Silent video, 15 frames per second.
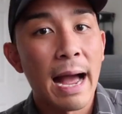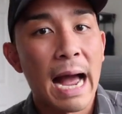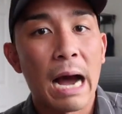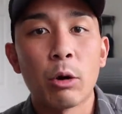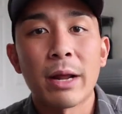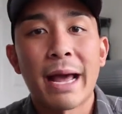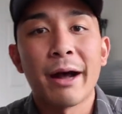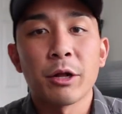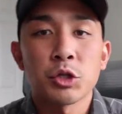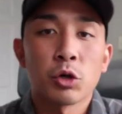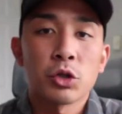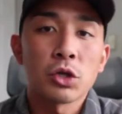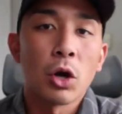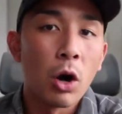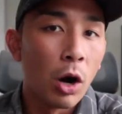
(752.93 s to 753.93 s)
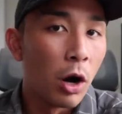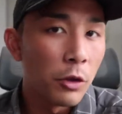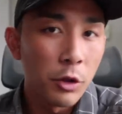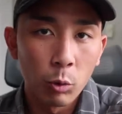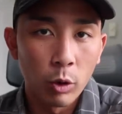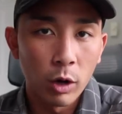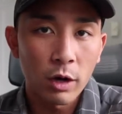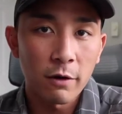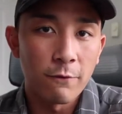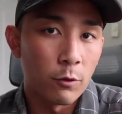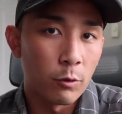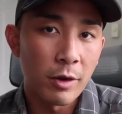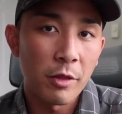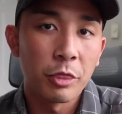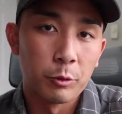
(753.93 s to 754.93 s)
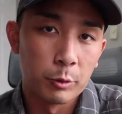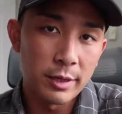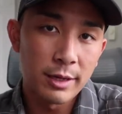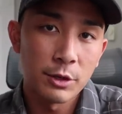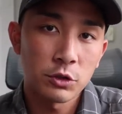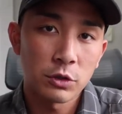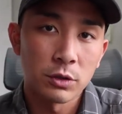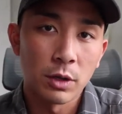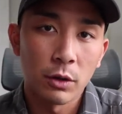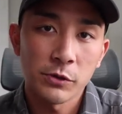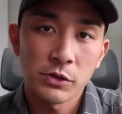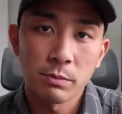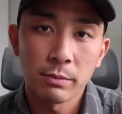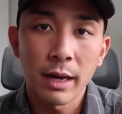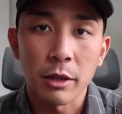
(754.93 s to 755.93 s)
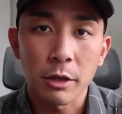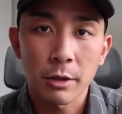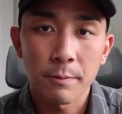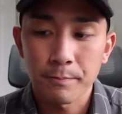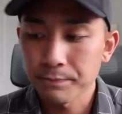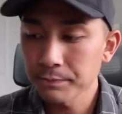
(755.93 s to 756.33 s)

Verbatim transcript: I would outsource all the work for around $300 a month.